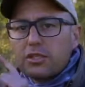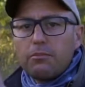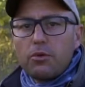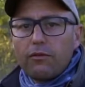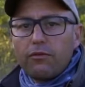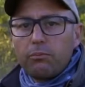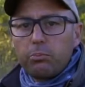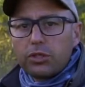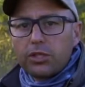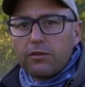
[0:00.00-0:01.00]
I'm not
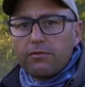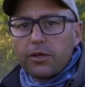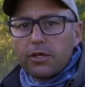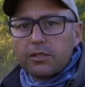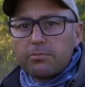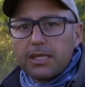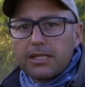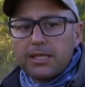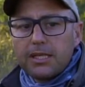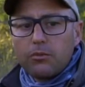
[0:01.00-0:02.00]
pushing the focus
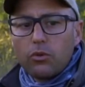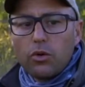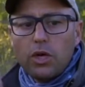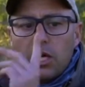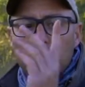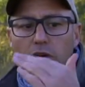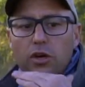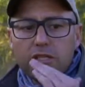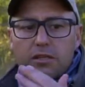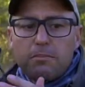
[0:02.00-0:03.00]
button anymore. So
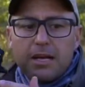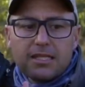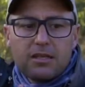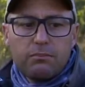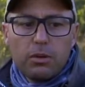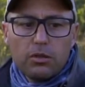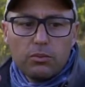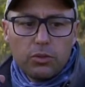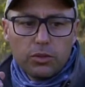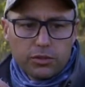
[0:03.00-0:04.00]
it's the best of both
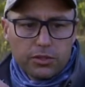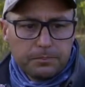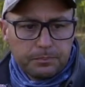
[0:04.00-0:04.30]
worlds.